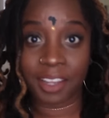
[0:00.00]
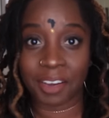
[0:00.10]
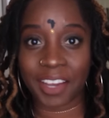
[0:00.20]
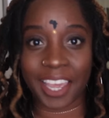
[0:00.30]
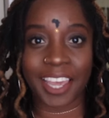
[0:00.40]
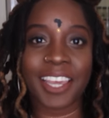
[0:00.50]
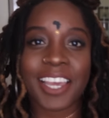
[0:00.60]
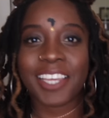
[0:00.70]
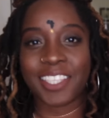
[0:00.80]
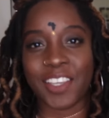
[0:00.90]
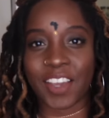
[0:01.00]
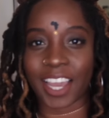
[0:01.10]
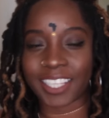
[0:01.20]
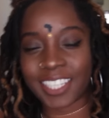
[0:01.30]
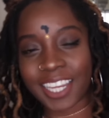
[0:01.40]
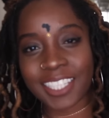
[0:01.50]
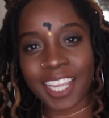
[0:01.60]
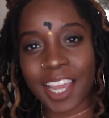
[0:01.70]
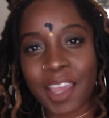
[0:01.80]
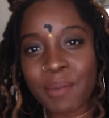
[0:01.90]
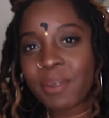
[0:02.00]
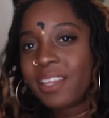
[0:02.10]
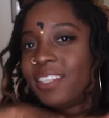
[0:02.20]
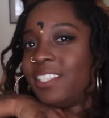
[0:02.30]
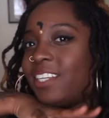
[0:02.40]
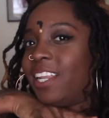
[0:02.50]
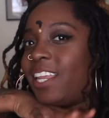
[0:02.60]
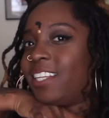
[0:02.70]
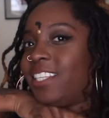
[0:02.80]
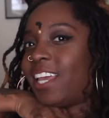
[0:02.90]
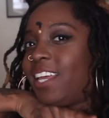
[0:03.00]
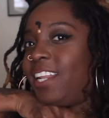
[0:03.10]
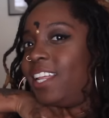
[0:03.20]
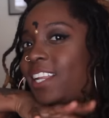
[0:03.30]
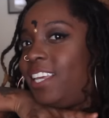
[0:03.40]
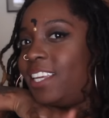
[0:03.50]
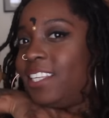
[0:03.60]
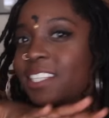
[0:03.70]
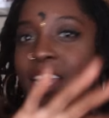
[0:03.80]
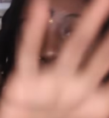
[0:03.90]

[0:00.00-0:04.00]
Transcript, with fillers: Okay? See you guys next time. See you later, Tiger Lilies.